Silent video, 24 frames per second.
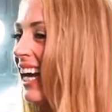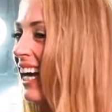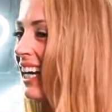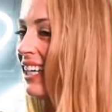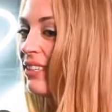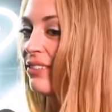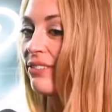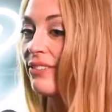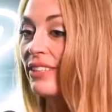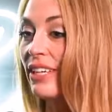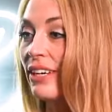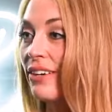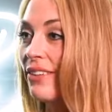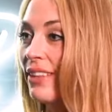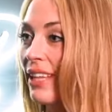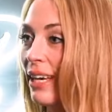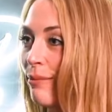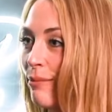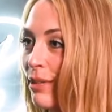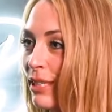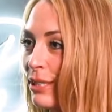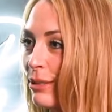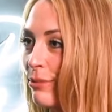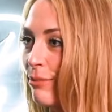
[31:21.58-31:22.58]
I don't know that
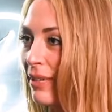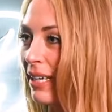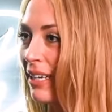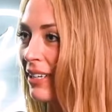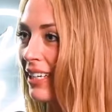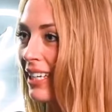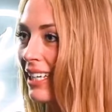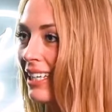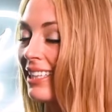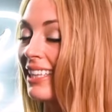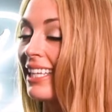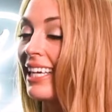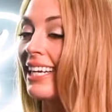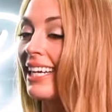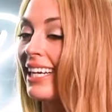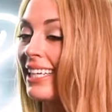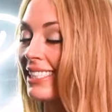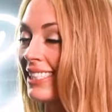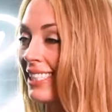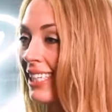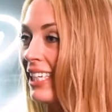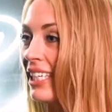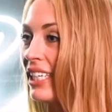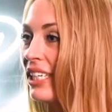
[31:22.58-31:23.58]
much about it. And then I
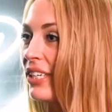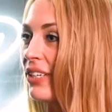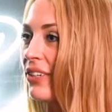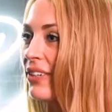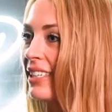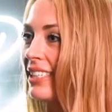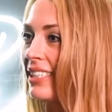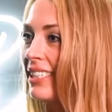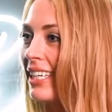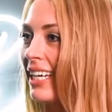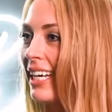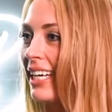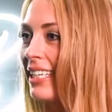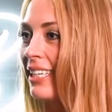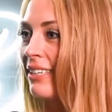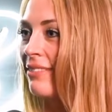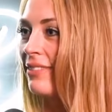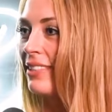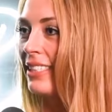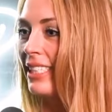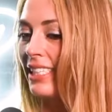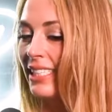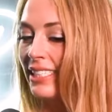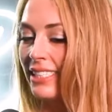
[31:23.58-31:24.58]
see you and your
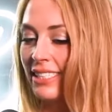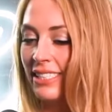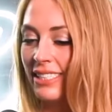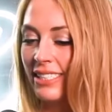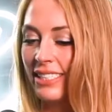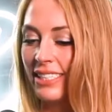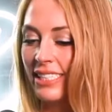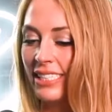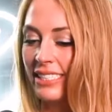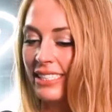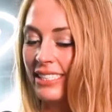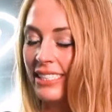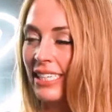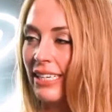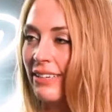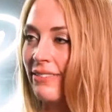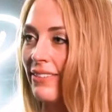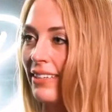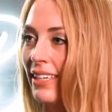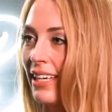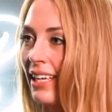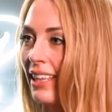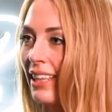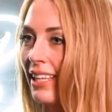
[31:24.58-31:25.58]
NFTs and all this stuff,
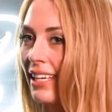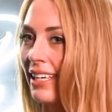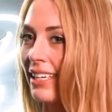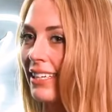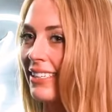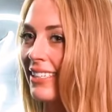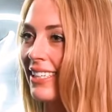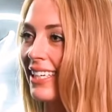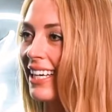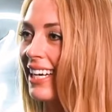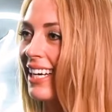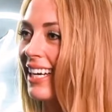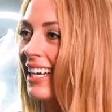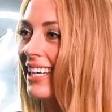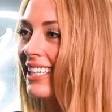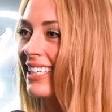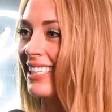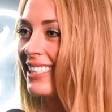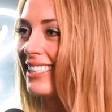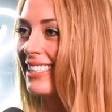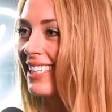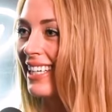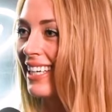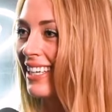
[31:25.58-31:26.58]
and I think, okay, I
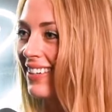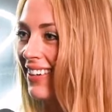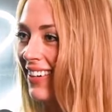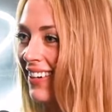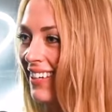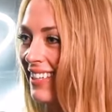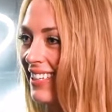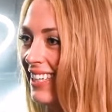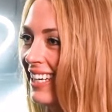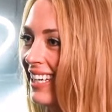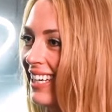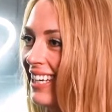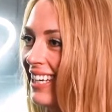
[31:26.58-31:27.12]
need to get on it.